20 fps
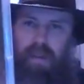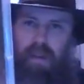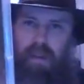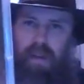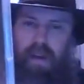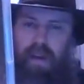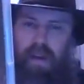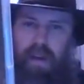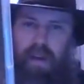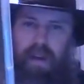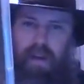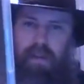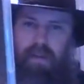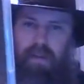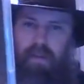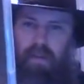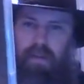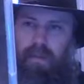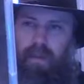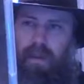
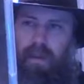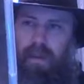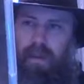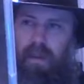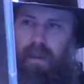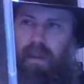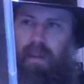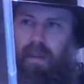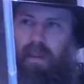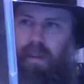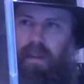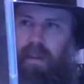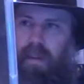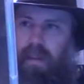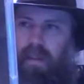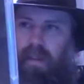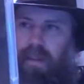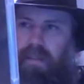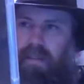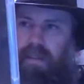
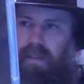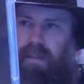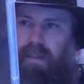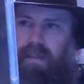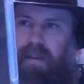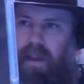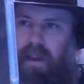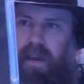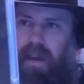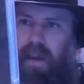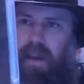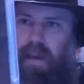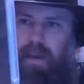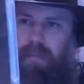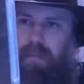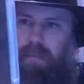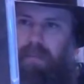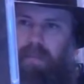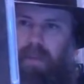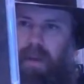This is a
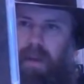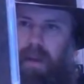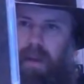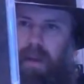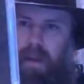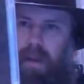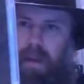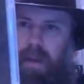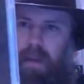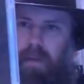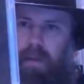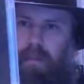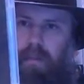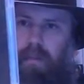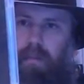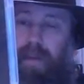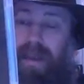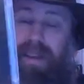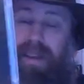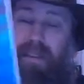
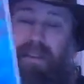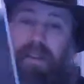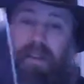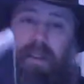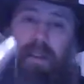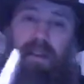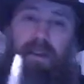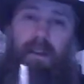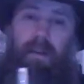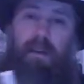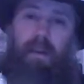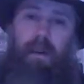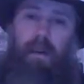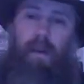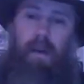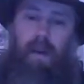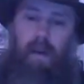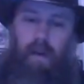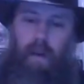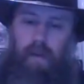Mexican
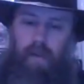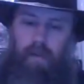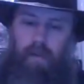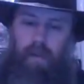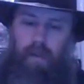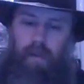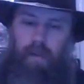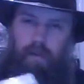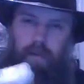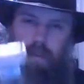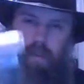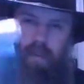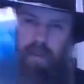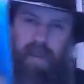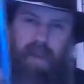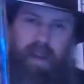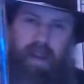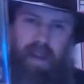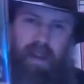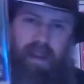horror film from
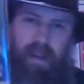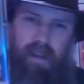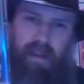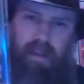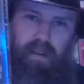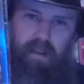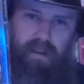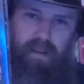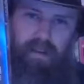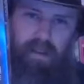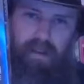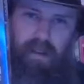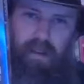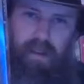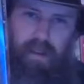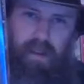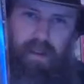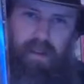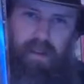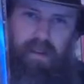the 80s.
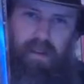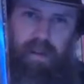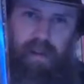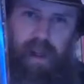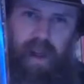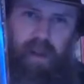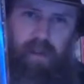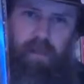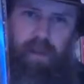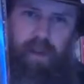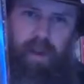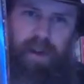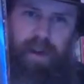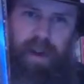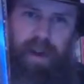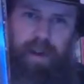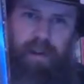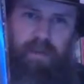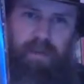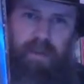It's a lot of fun,
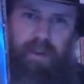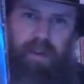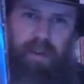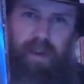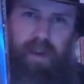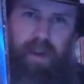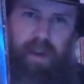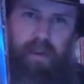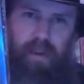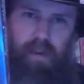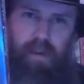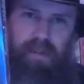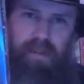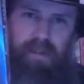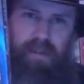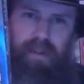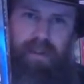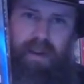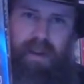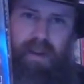actually. I
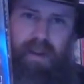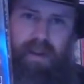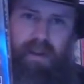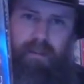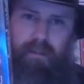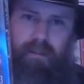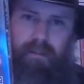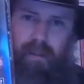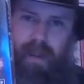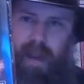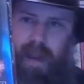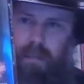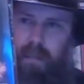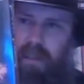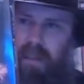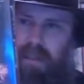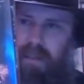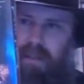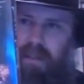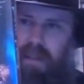was
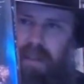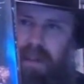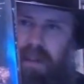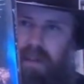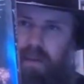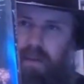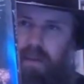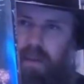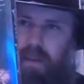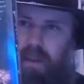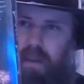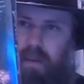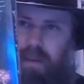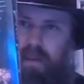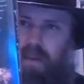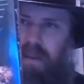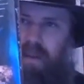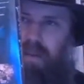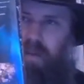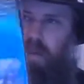happy to see Vinegar
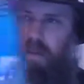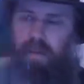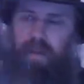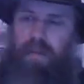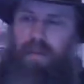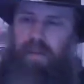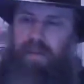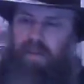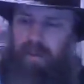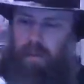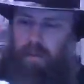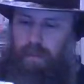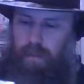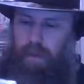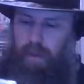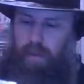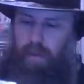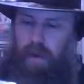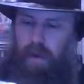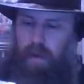Syndrome put this on
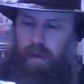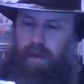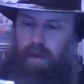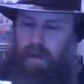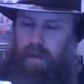Blu-ray.